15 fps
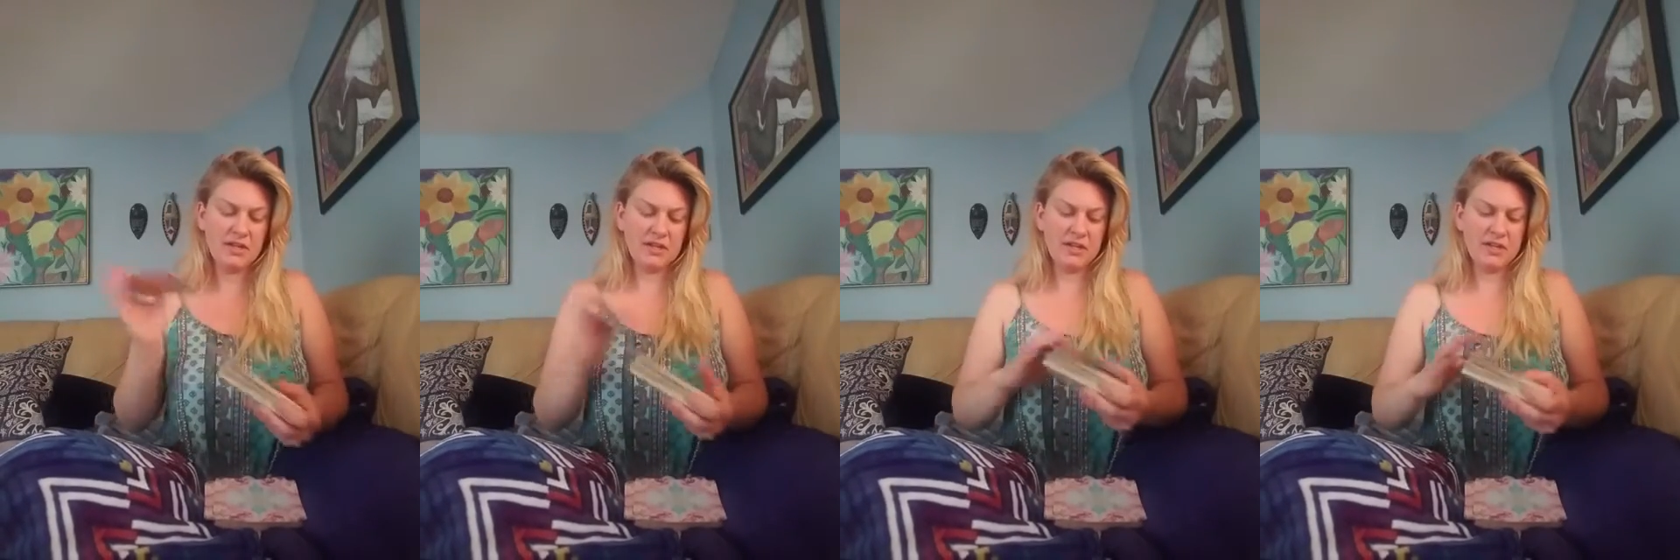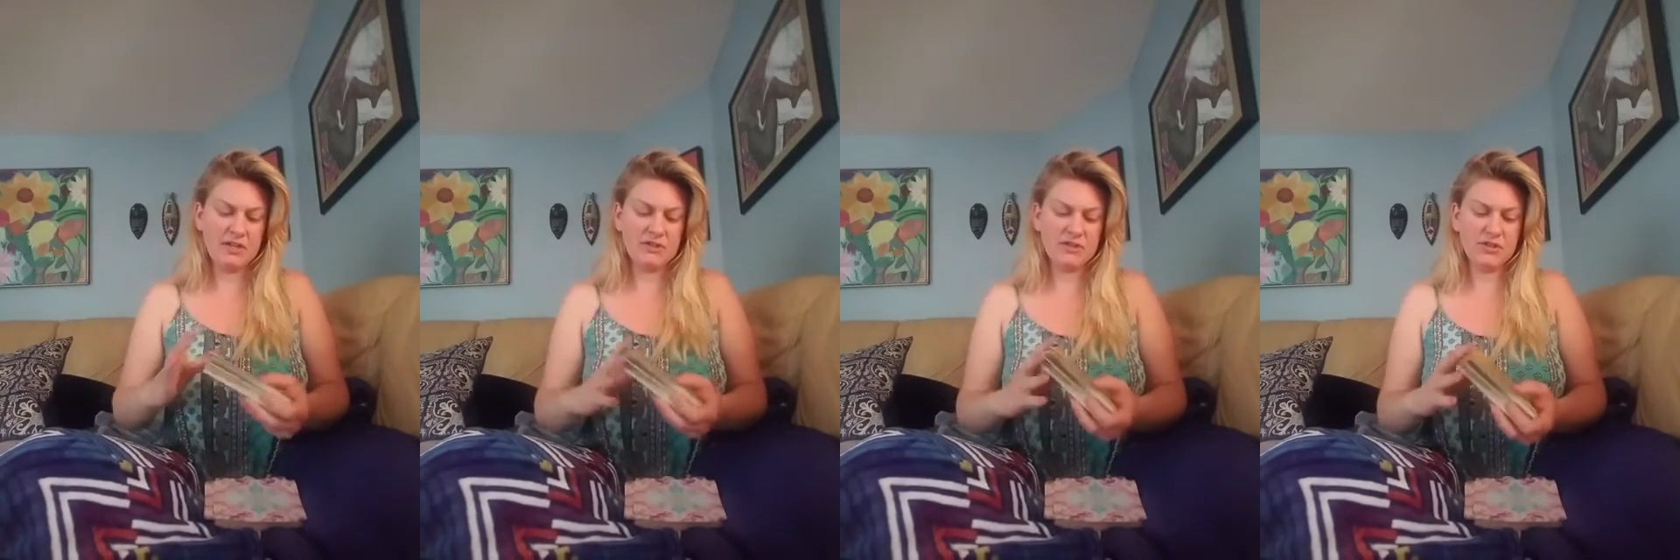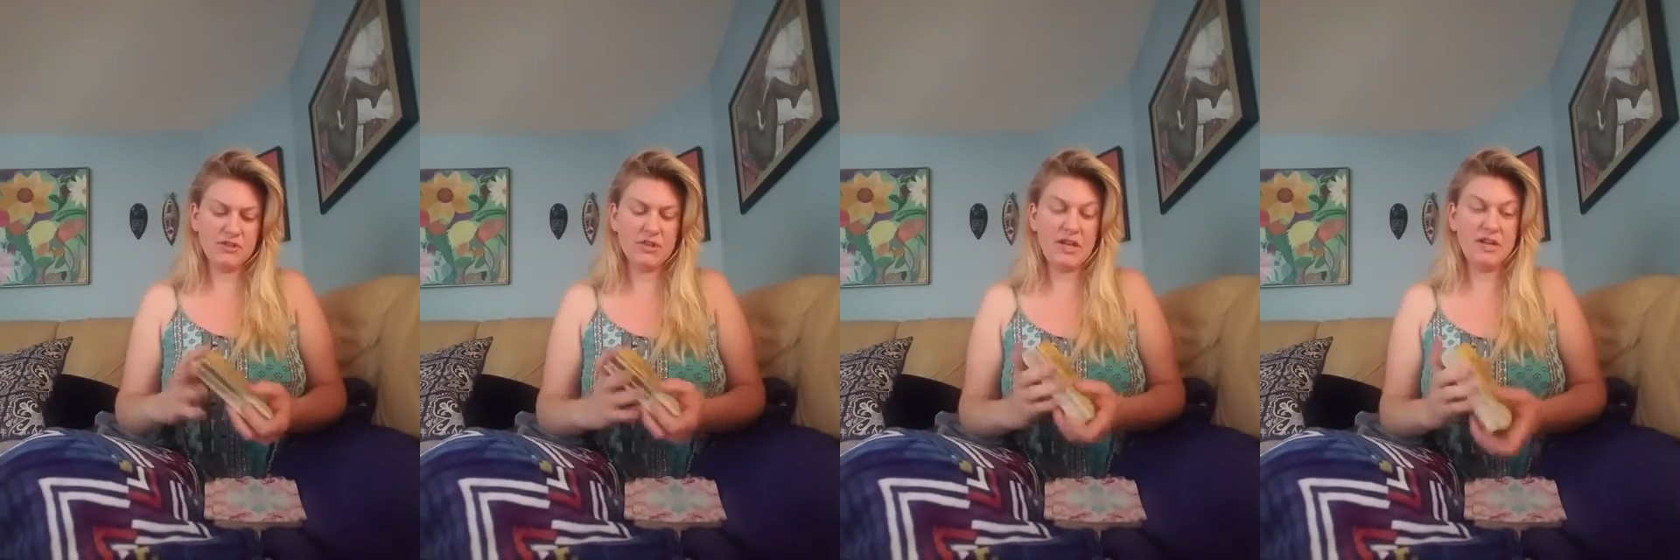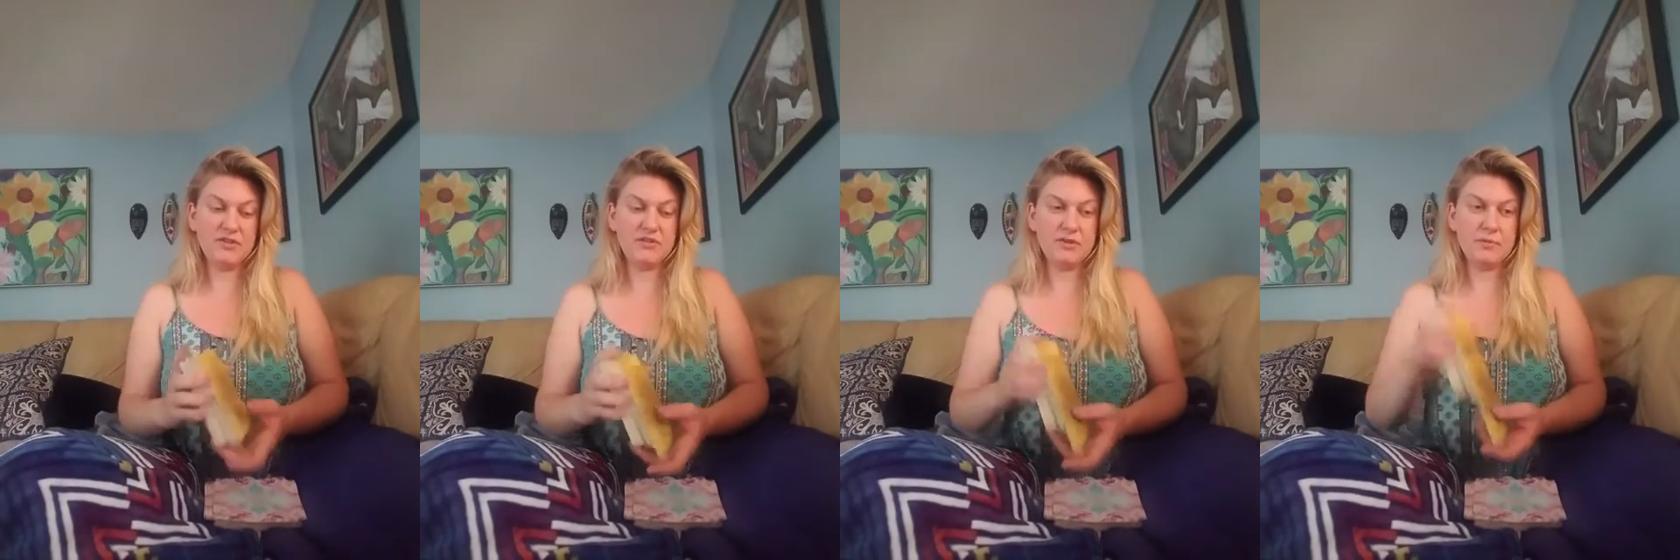Cancer that
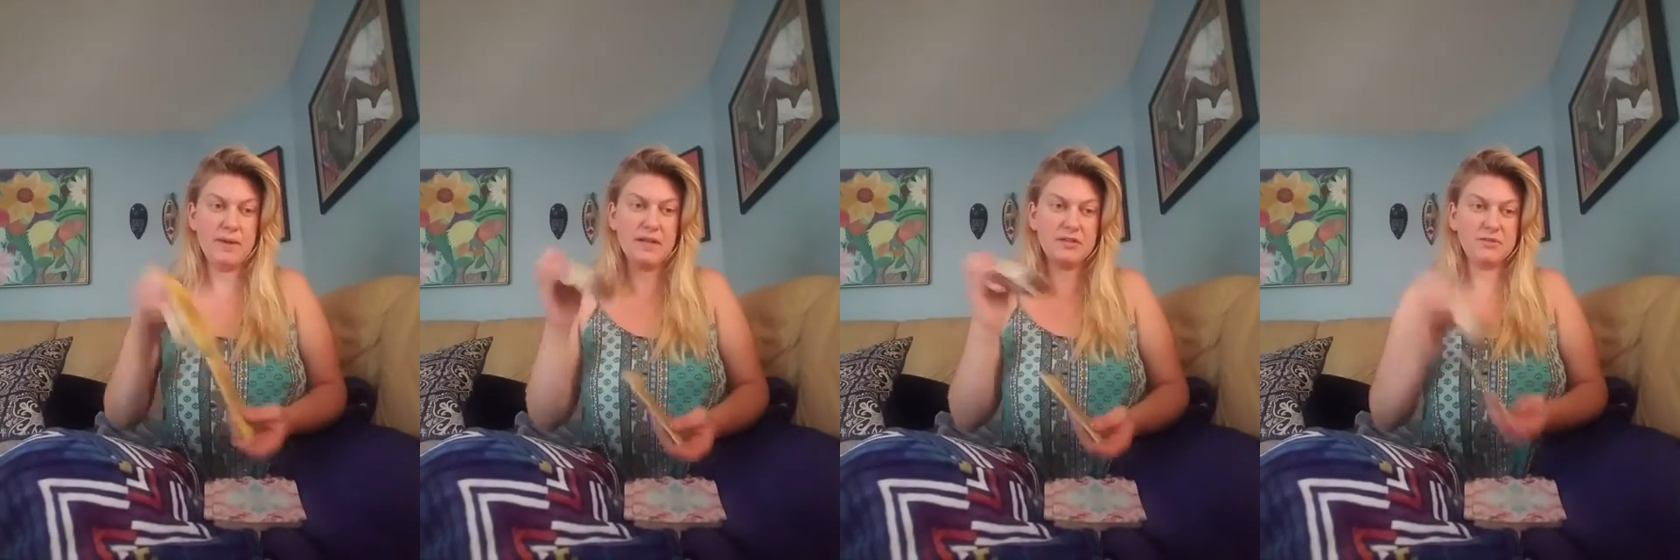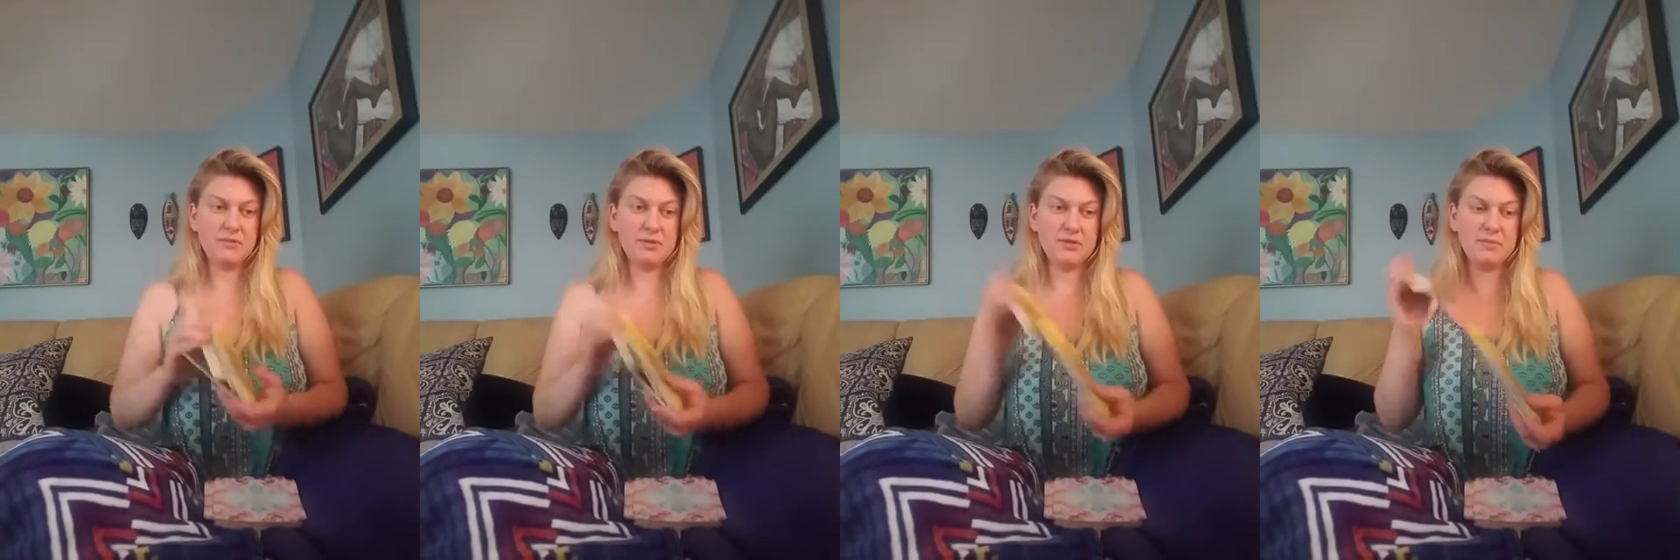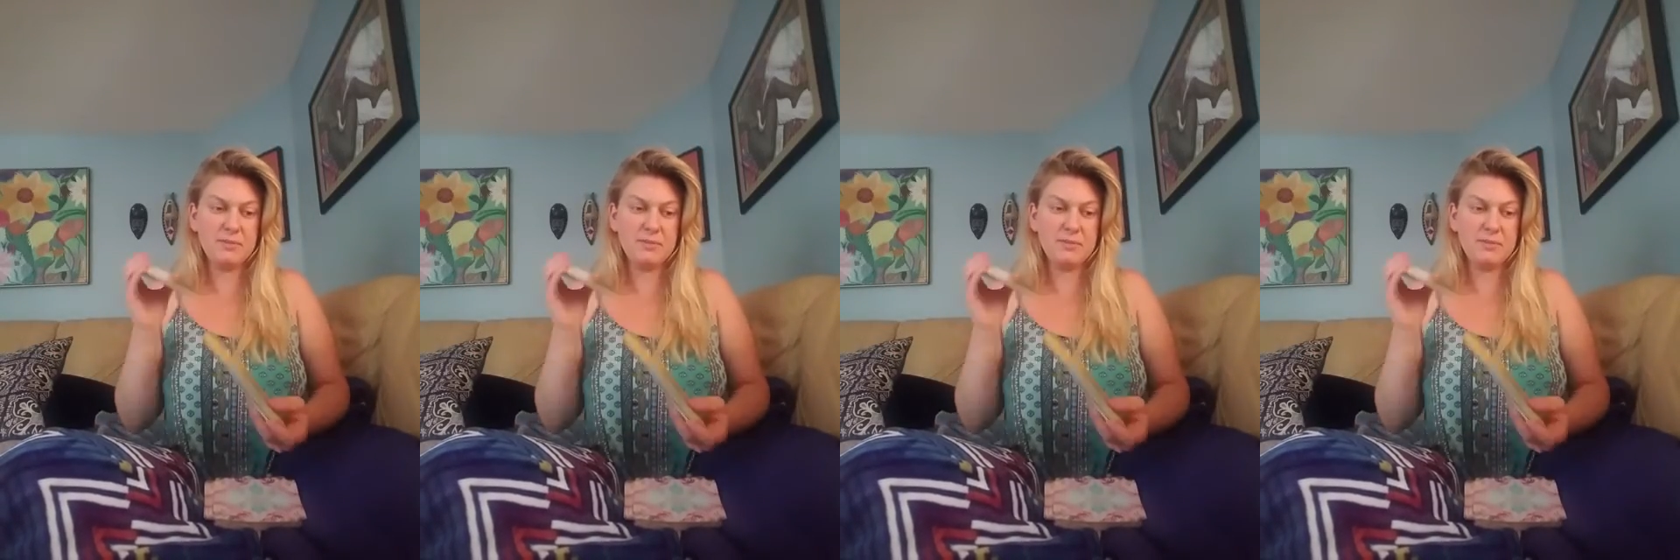has their back towards